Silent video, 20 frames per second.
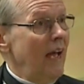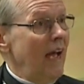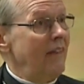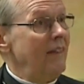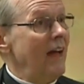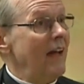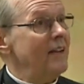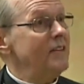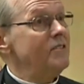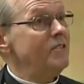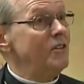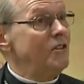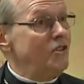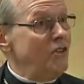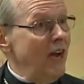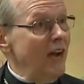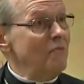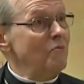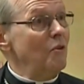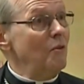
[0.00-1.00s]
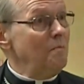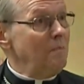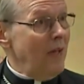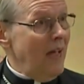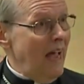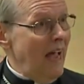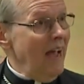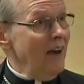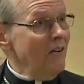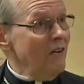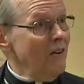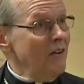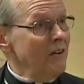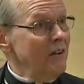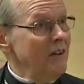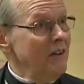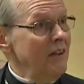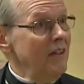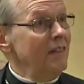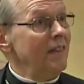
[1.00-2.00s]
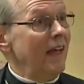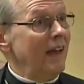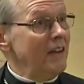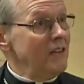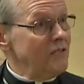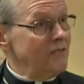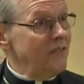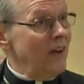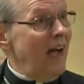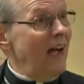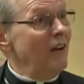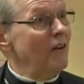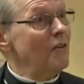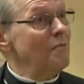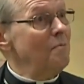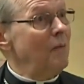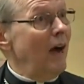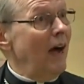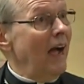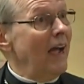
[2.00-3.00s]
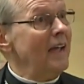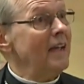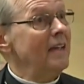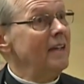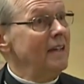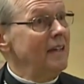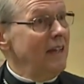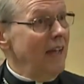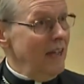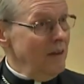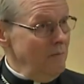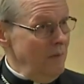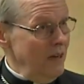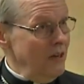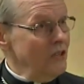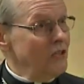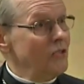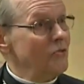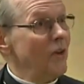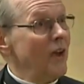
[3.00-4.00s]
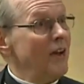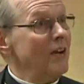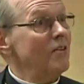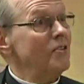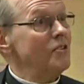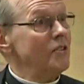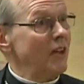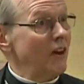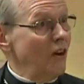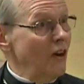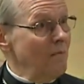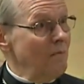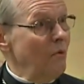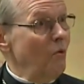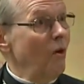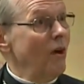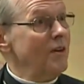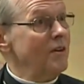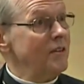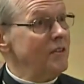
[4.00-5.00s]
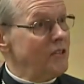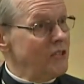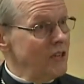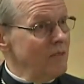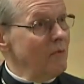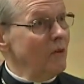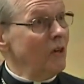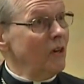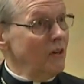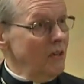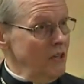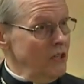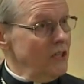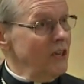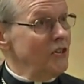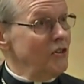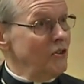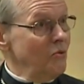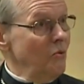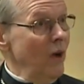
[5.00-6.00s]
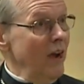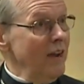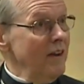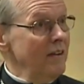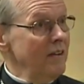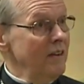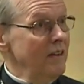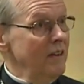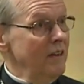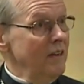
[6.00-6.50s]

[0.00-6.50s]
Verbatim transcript: And that is the general pattern that is followed by administrators that are appointed similarly situated.